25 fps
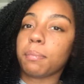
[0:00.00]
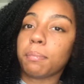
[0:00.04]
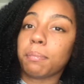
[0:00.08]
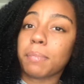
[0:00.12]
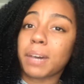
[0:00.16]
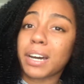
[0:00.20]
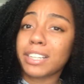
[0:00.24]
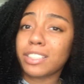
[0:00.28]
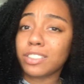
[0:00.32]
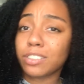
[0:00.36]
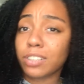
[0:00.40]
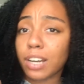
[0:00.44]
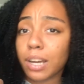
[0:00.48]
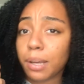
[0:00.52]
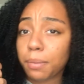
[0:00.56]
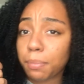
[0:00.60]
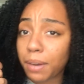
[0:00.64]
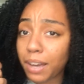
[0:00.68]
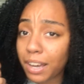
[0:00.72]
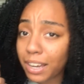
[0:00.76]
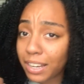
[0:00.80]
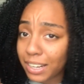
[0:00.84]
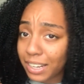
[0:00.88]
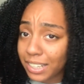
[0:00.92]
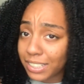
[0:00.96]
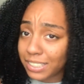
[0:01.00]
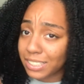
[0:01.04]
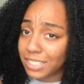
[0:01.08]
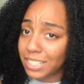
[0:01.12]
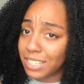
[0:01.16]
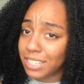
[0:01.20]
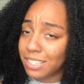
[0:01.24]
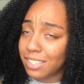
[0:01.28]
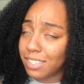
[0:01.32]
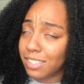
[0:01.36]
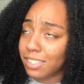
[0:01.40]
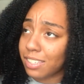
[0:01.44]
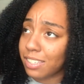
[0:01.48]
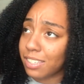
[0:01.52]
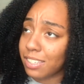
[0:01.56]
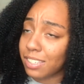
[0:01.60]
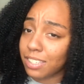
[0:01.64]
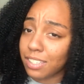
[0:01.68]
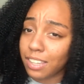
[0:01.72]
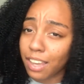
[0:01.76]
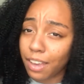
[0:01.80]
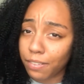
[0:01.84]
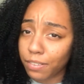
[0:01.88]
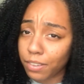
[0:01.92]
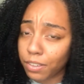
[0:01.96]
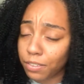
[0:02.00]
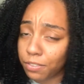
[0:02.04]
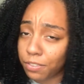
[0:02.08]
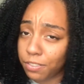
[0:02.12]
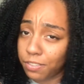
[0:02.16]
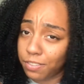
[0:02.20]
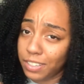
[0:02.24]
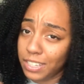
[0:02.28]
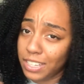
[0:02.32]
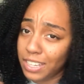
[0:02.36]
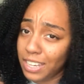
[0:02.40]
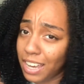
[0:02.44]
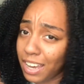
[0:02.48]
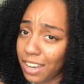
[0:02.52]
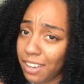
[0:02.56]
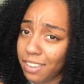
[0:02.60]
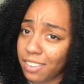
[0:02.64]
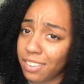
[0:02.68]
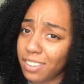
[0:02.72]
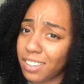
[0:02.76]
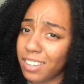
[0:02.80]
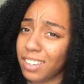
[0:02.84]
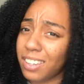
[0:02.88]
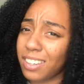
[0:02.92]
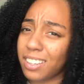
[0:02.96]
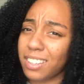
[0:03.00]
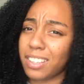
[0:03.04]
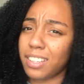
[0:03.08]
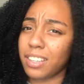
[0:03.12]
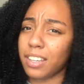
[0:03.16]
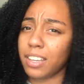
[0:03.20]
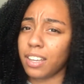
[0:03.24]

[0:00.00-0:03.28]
My tripod extends to 7 feet, I think.